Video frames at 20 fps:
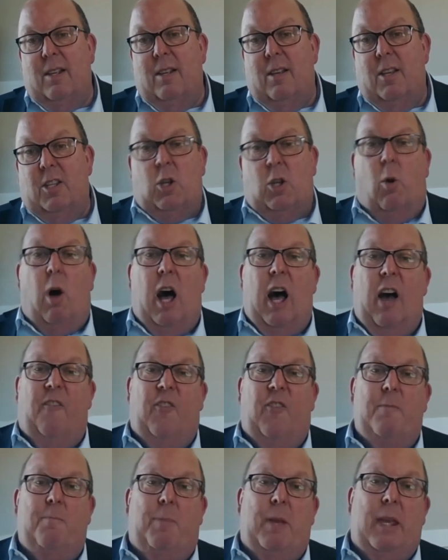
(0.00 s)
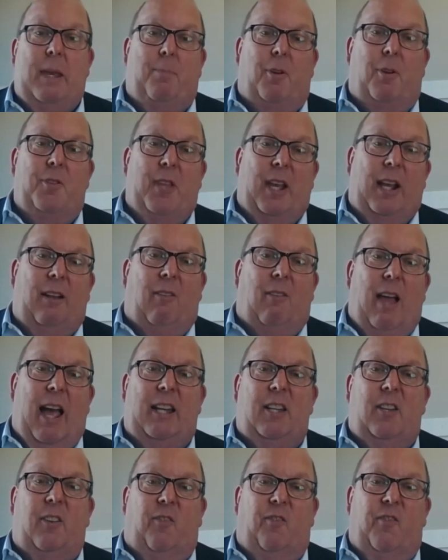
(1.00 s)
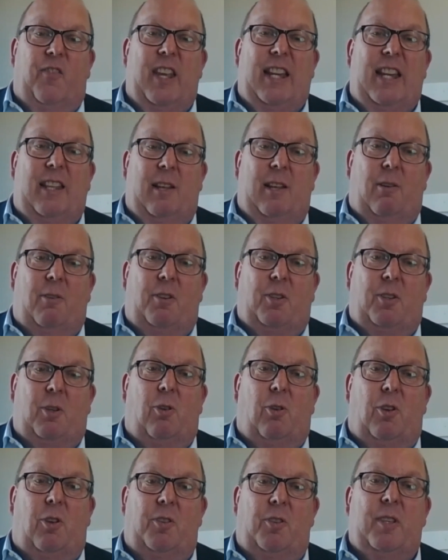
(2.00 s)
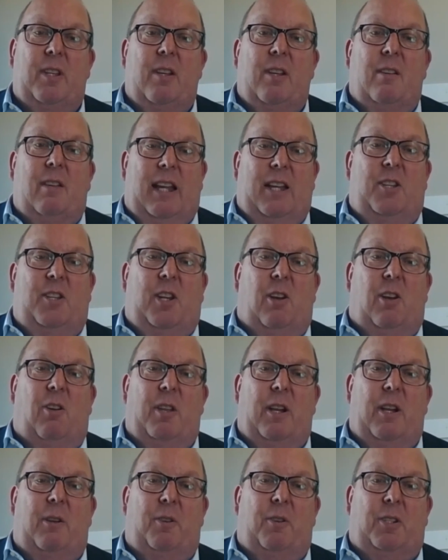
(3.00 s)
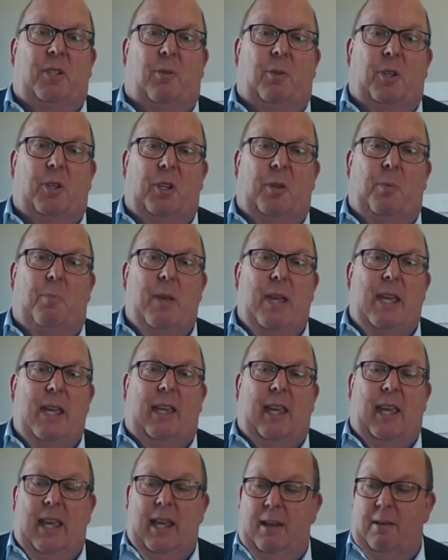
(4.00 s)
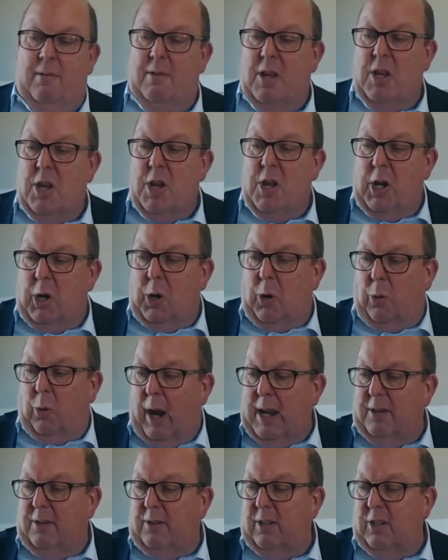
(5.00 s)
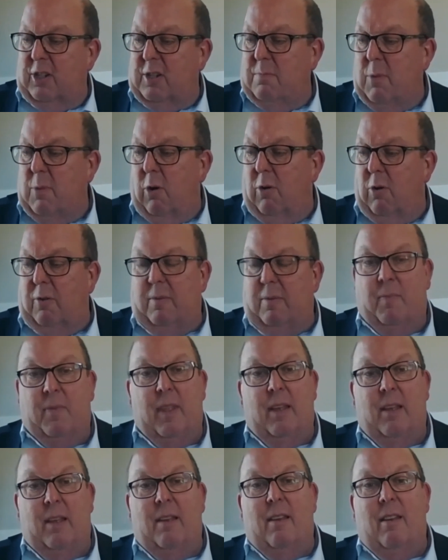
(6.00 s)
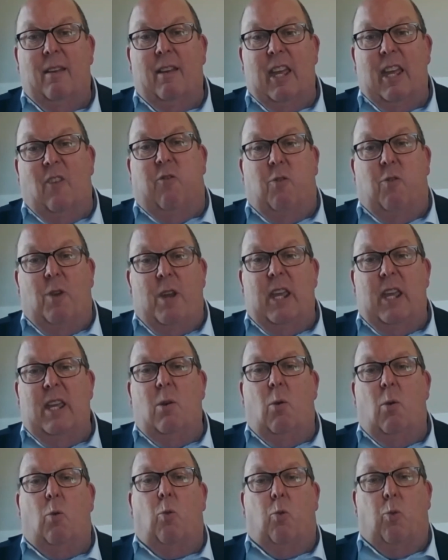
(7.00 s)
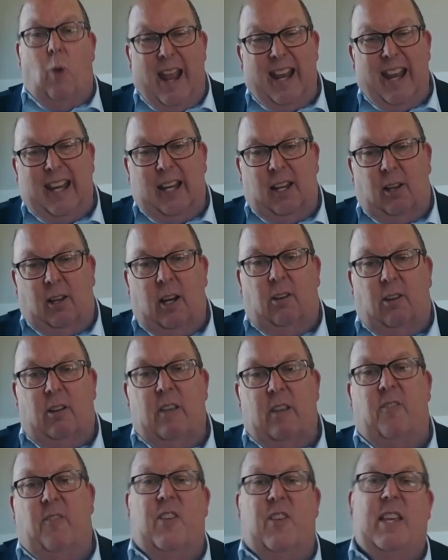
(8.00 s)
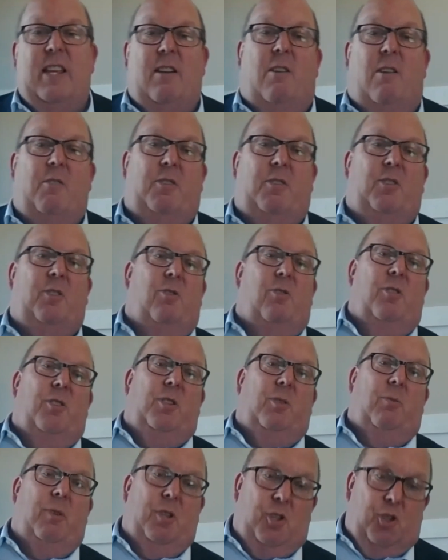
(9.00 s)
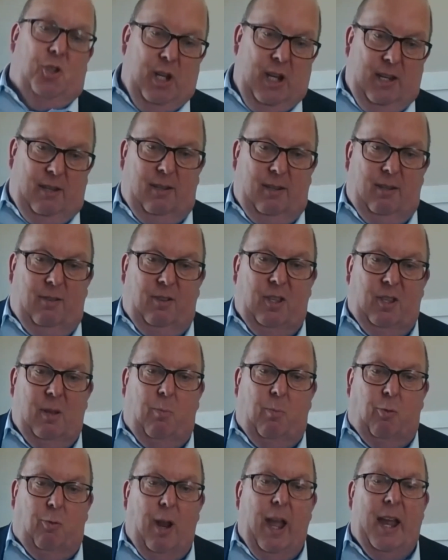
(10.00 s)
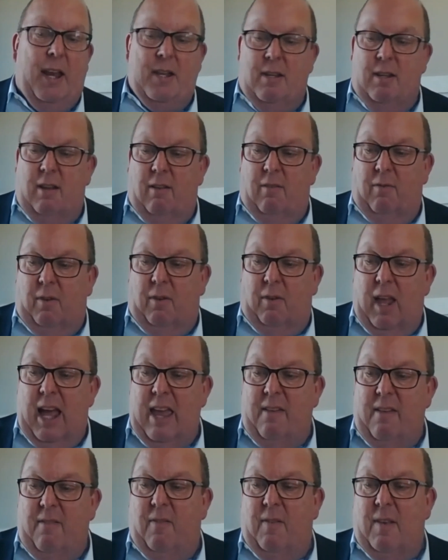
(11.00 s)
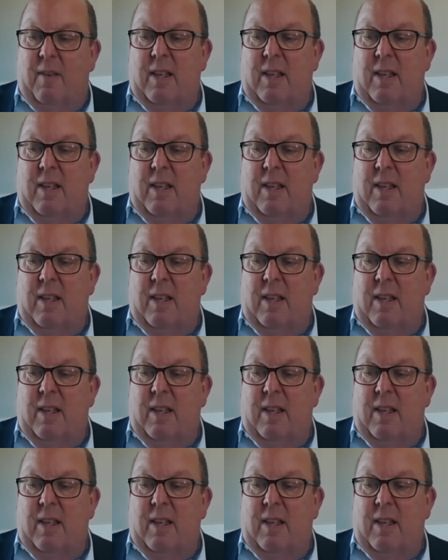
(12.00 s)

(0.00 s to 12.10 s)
So often people neglect feeding their souls until they're, so to speak, in crisis mode. If we regularly feed our souls with Jesus, the bread of life,